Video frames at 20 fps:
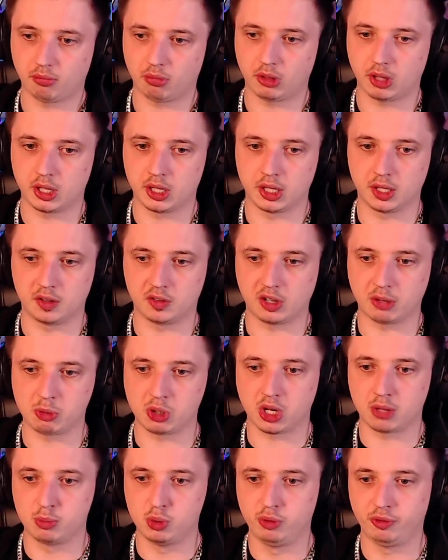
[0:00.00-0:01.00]
And I'm
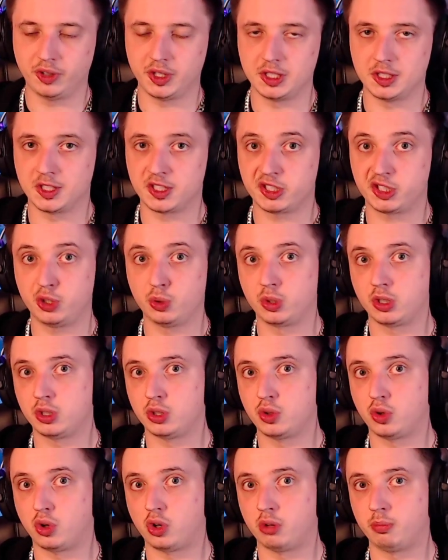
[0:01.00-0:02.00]
gonna move in a student
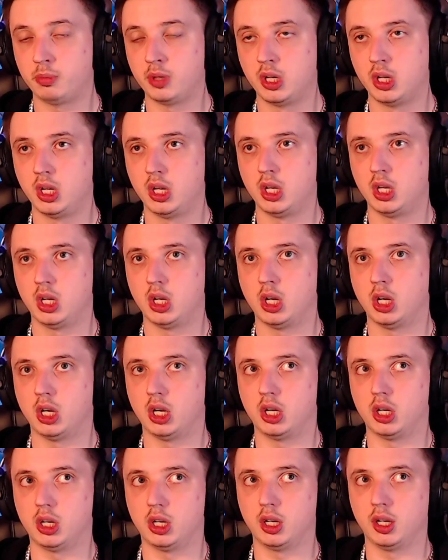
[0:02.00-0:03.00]
dorm
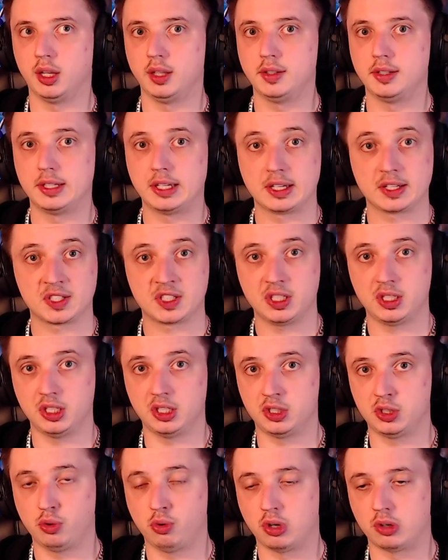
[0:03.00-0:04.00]
in another city
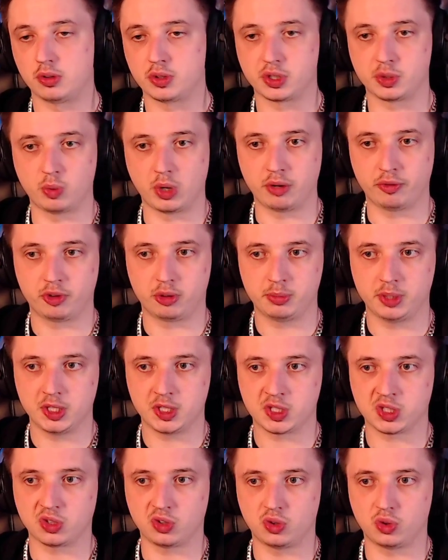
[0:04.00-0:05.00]
2 hours away from me.
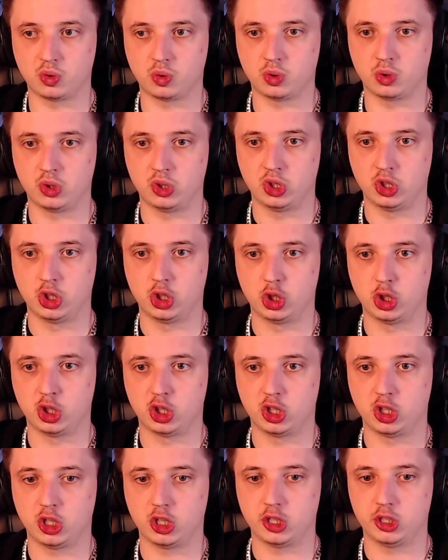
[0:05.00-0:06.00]
So
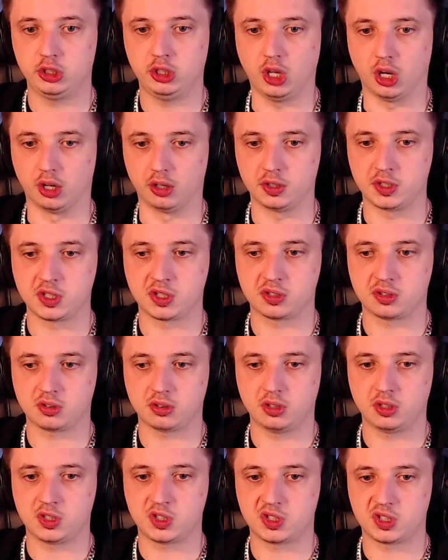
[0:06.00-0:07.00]
yeah, it's
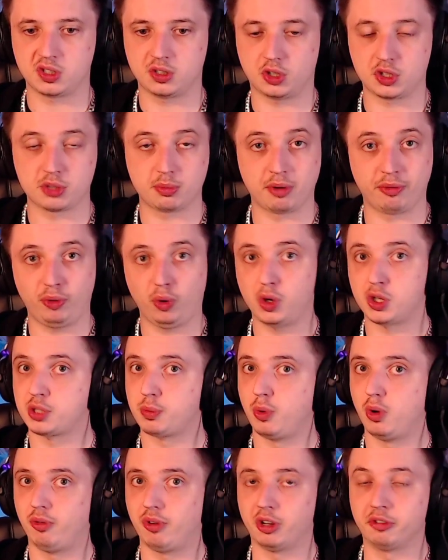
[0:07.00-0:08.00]
also my first
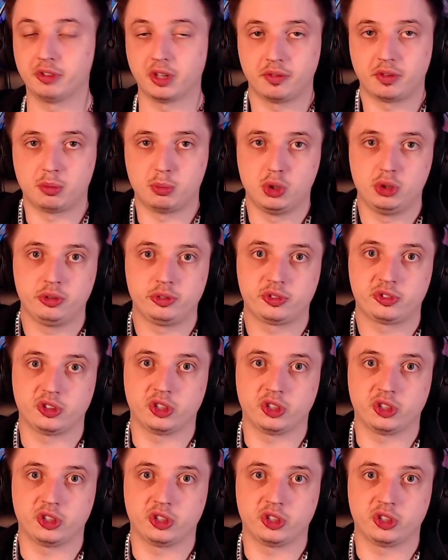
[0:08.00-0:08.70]
move. I've never moved.